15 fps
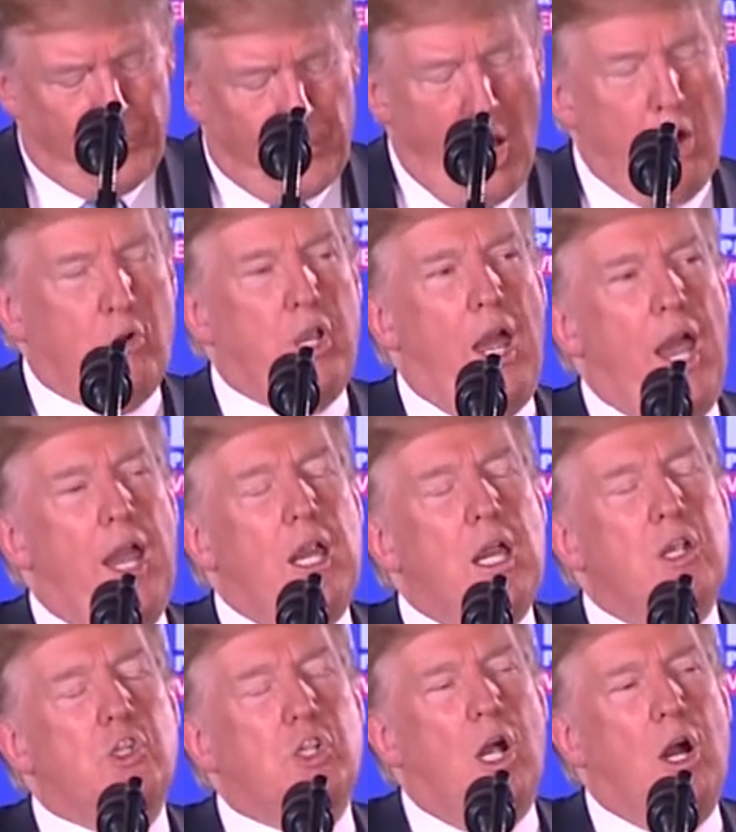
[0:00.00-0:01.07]
Okay,
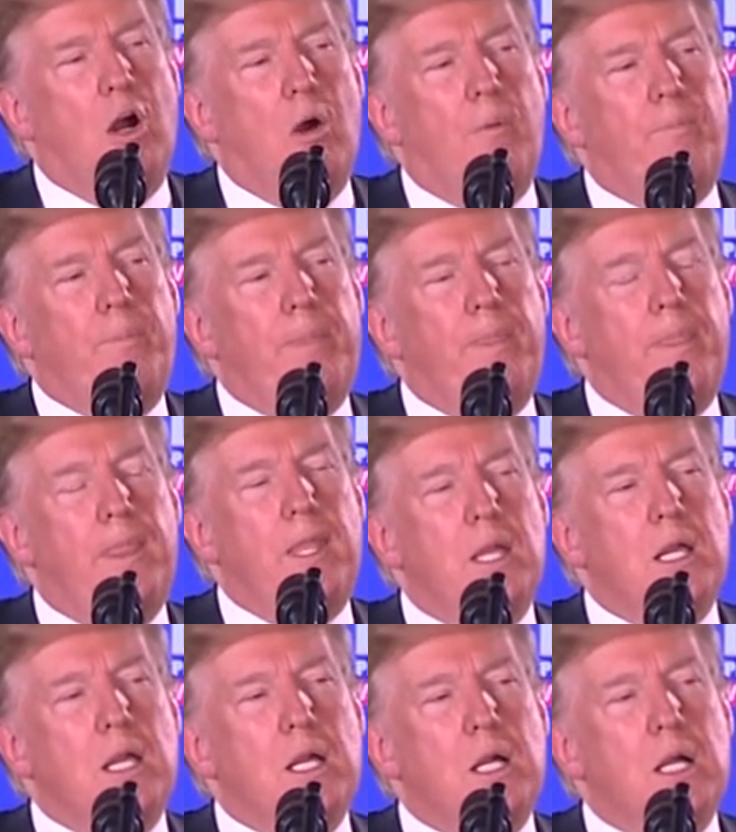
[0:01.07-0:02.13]
so
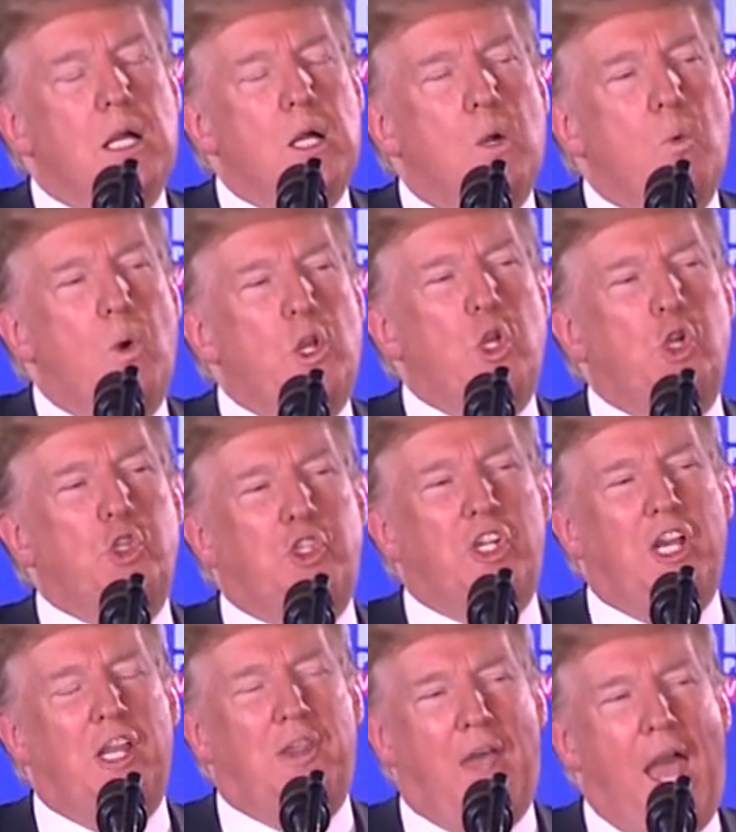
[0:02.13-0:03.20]
when you
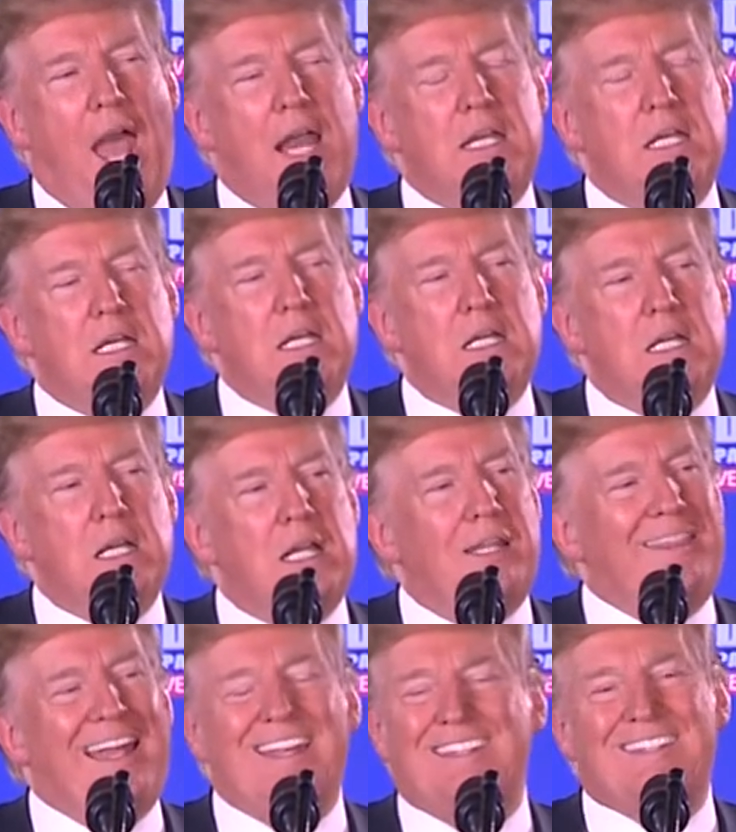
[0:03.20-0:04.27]
see that,
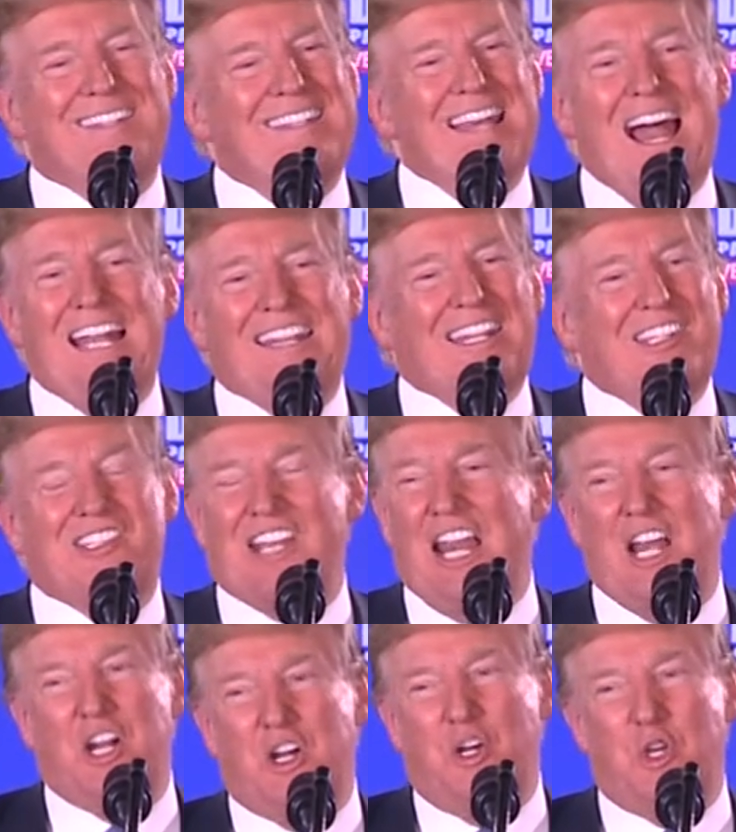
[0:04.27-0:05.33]
that's not the
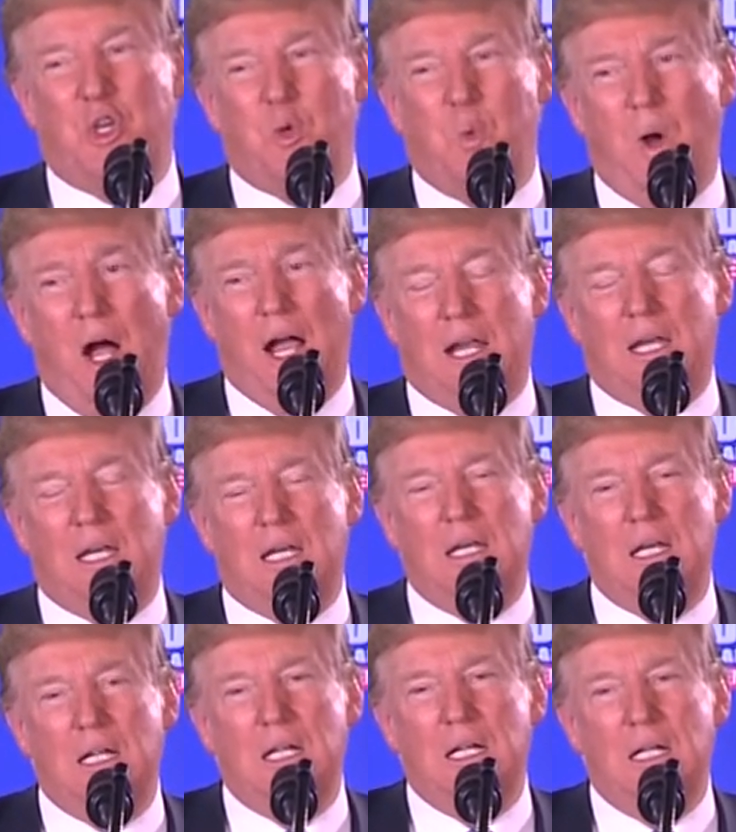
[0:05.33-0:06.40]
senator you want.
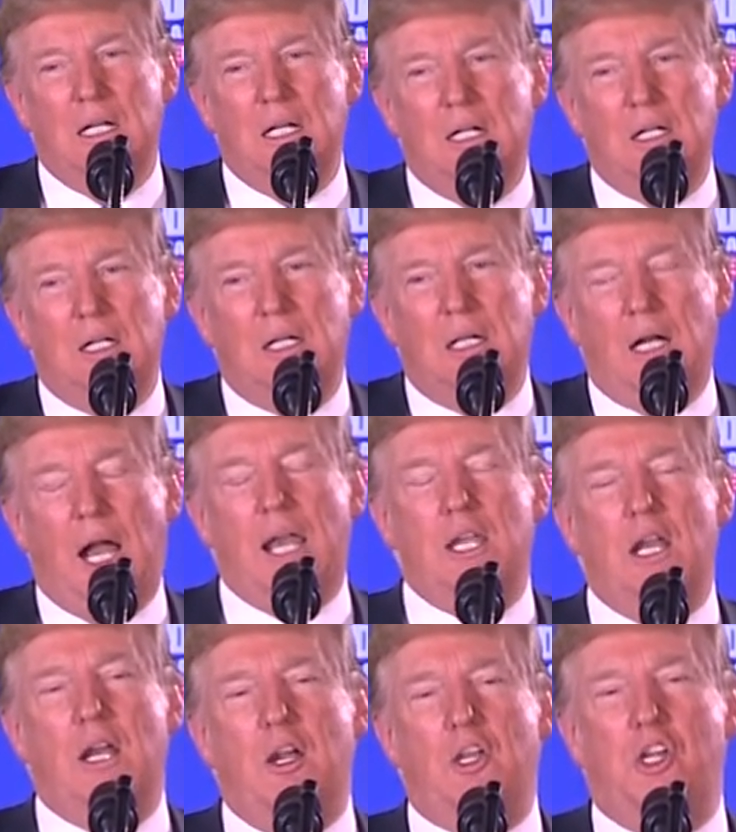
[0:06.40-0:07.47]
And
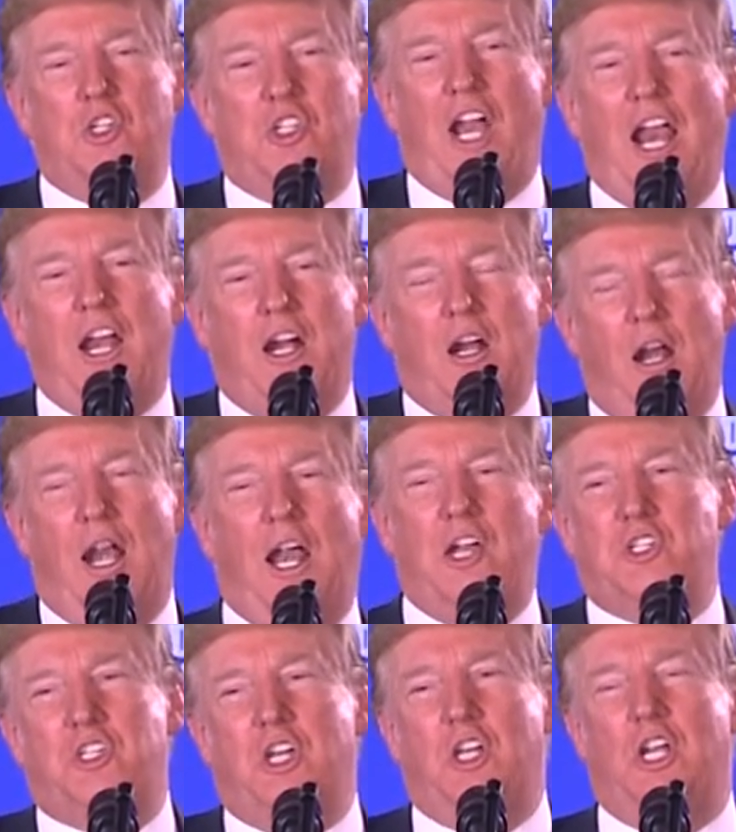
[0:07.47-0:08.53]
you know, your senator
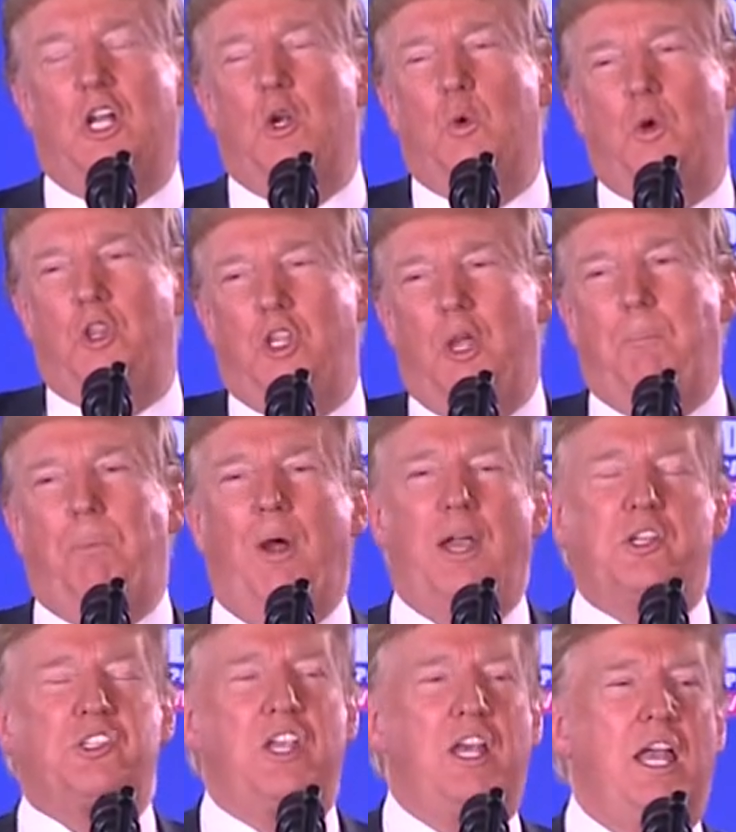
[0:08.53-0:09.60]
has to deal with your
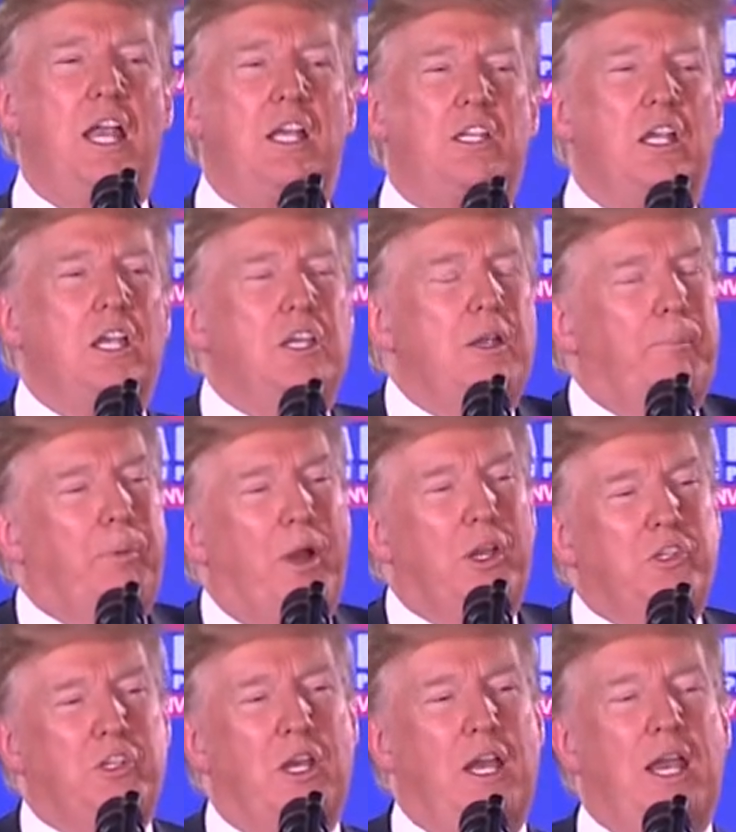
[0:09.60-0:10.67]
president, and your
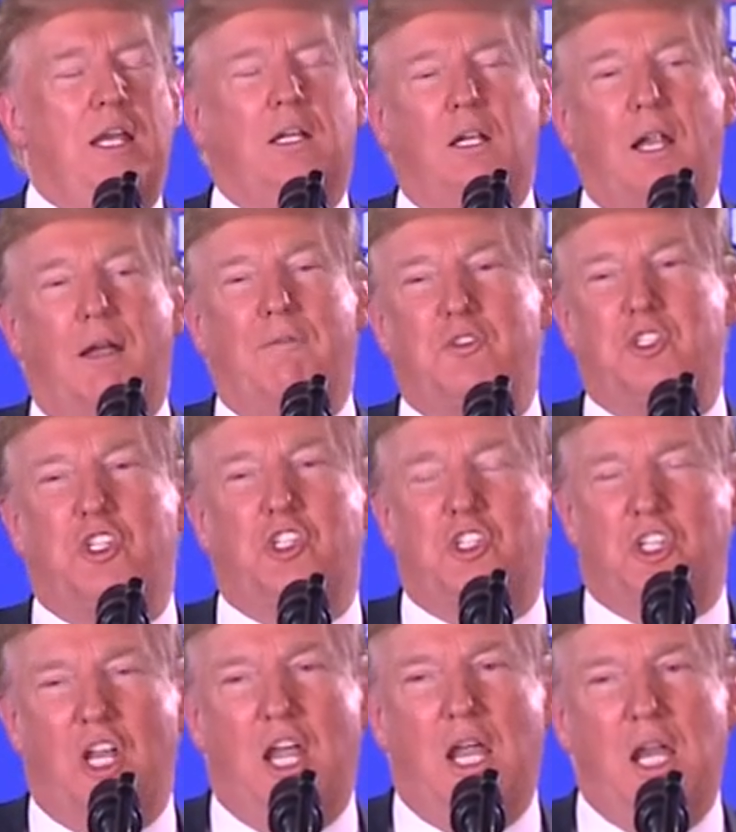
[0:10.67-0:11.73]
president loves the
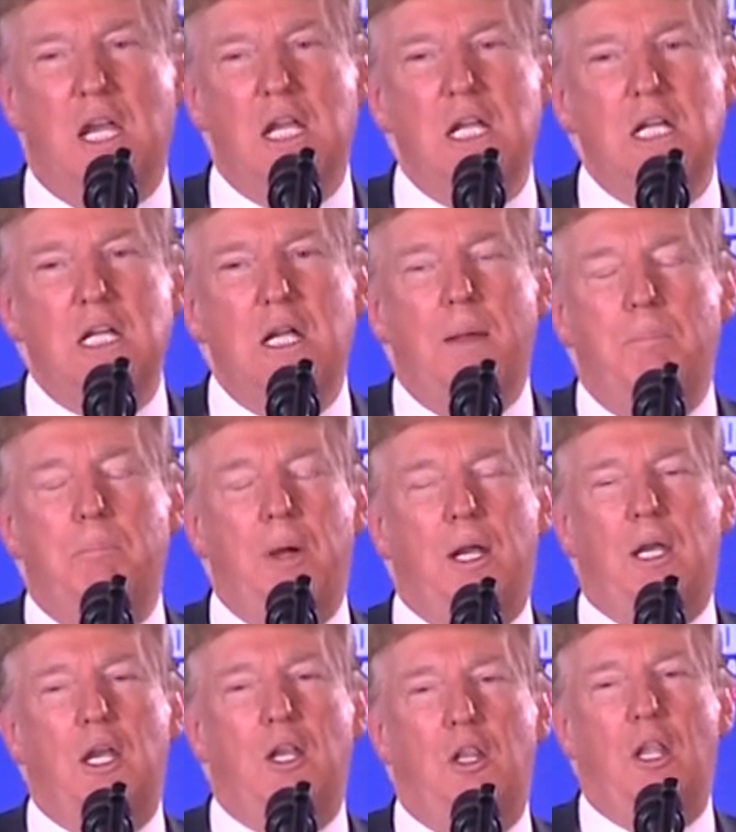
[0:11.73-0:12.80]
state. But
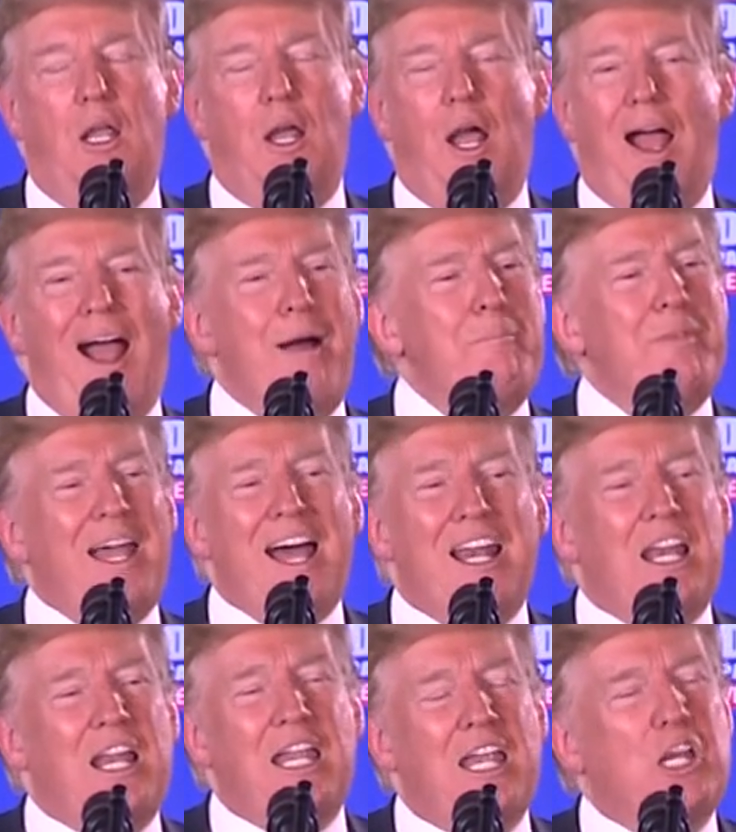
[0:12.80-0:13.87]
I'm not
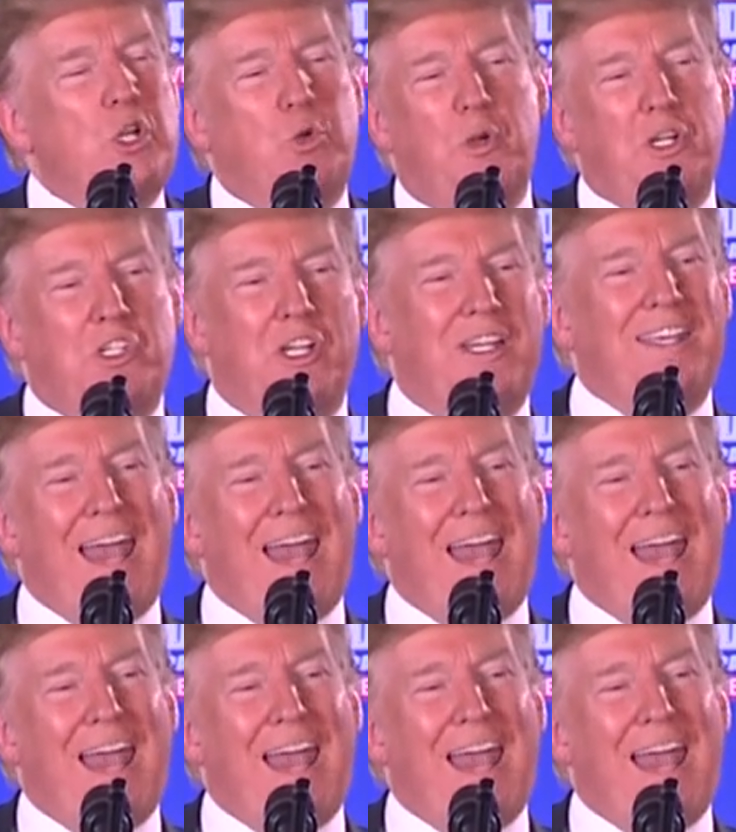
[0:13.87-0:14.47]
increasing